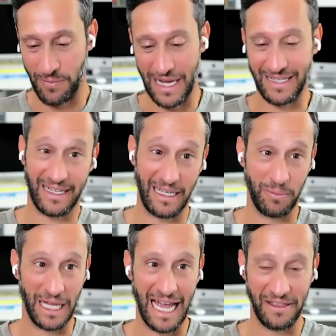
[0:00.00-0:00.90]
basically
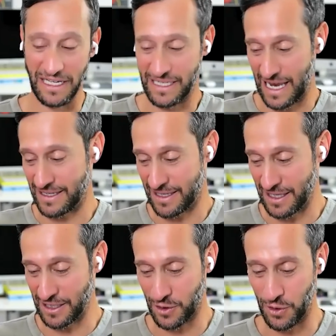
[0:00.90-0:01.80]
blindly sent
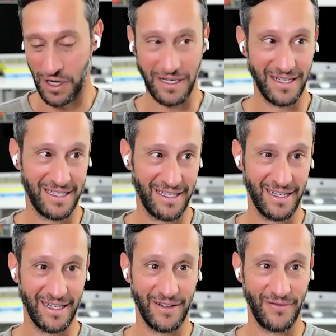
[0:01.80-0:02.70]
these coins
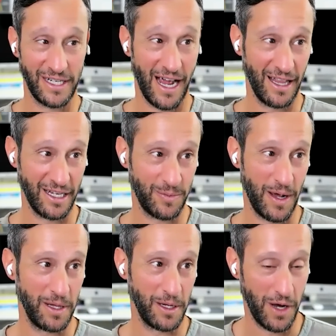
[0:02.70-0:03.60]
to Vitalik's
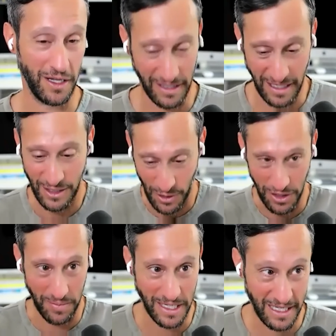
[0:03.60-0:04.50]
public wallet. And he sold
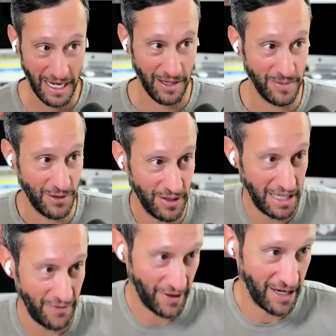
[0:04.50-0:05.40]
them and sent them to
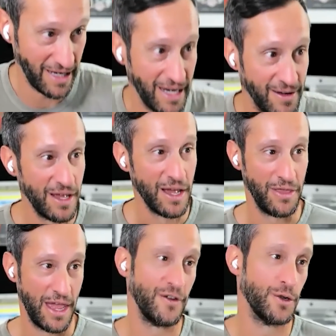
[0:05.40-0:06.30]
Relief in India.
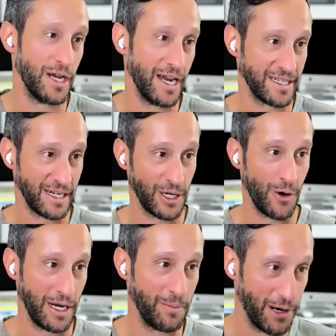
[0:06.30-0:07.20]
They viewed it as a
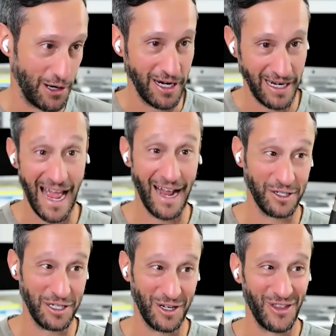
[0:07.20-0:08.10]
token burn, and he
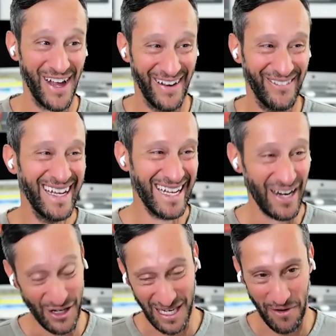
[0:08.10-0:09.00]
actually sold them,
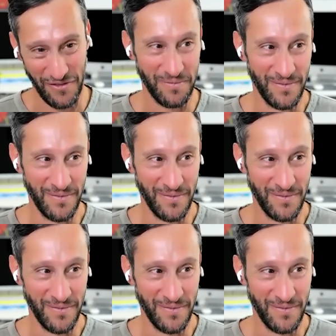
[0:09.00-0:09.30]
or some of them.